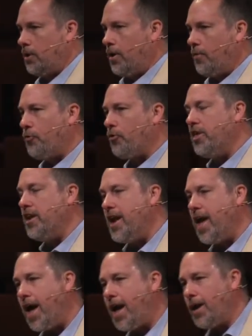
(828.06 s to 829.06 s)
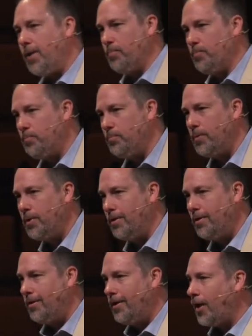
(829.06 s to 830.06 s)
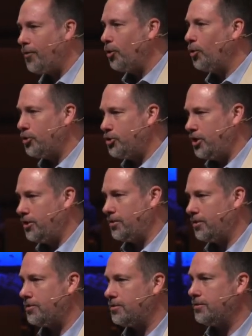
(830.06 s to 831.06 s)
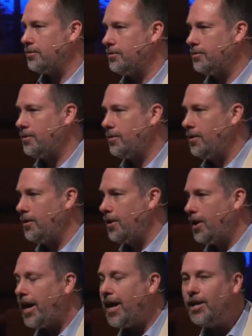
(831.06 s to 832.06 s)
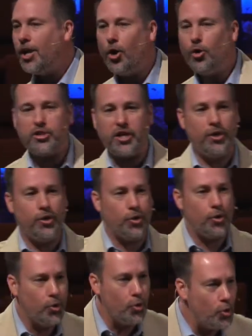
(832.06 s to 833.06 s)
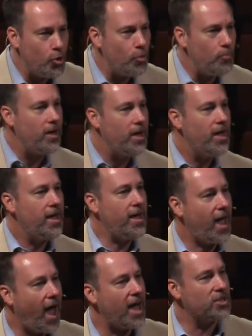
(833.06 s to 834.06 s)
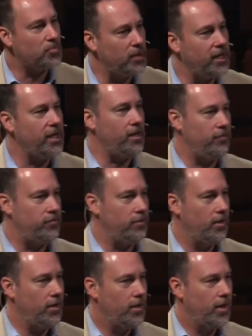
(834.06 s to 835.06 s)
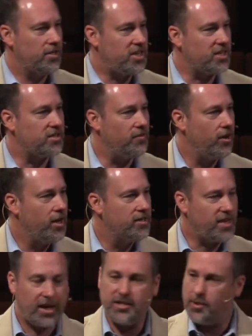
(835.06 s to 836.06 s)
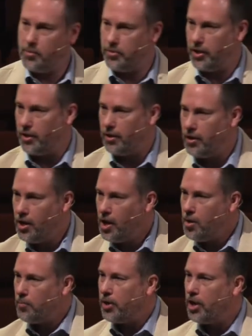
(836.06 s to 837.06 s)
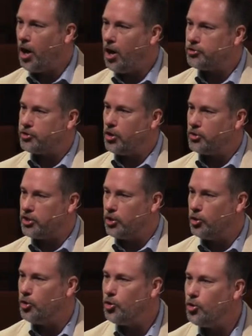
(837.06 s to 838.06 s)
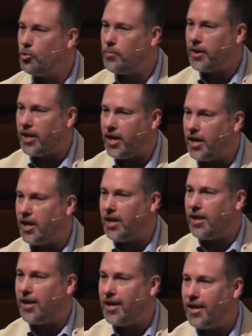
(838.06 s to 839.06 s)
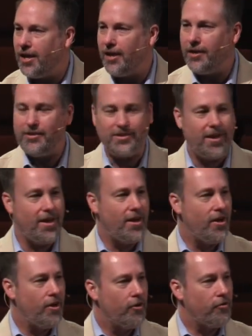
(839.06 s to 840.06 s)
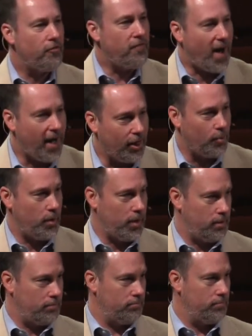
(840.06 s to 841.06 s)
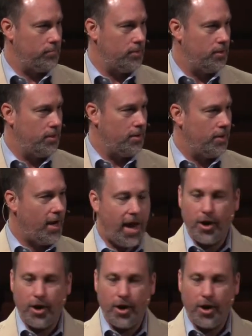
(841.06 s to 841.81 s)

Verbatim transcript: For the name of the Lord Jesus. He knows in whom he has believed. It says in 2 Timothy, but he also knows in whom he is following and